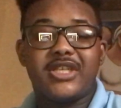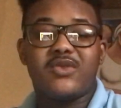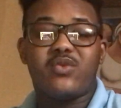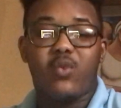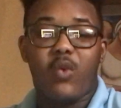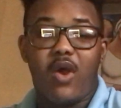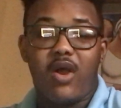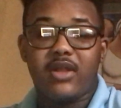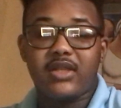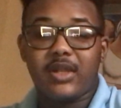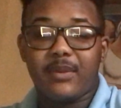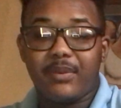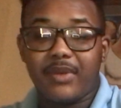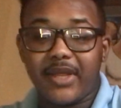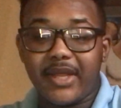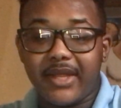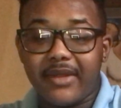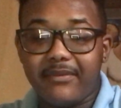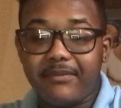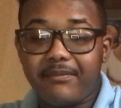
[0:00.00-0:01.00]
is walk the
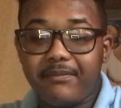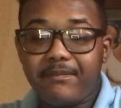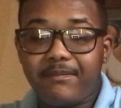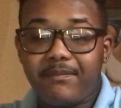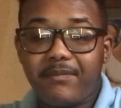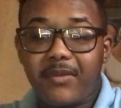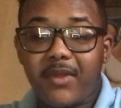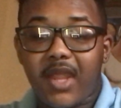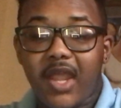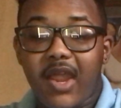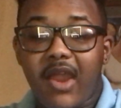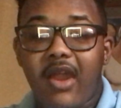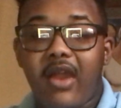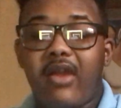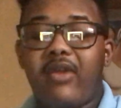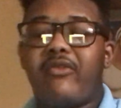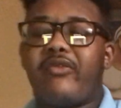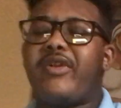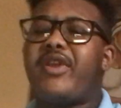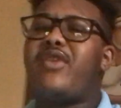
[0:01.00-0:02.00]
plank.
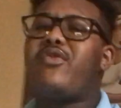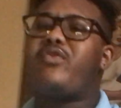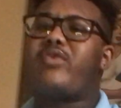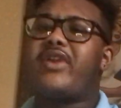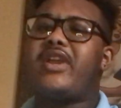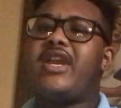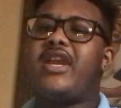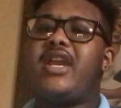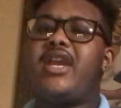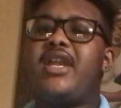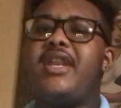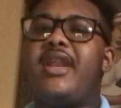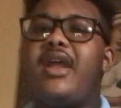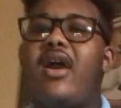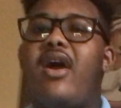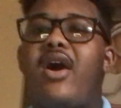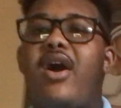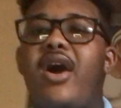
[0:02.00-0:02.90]
Reread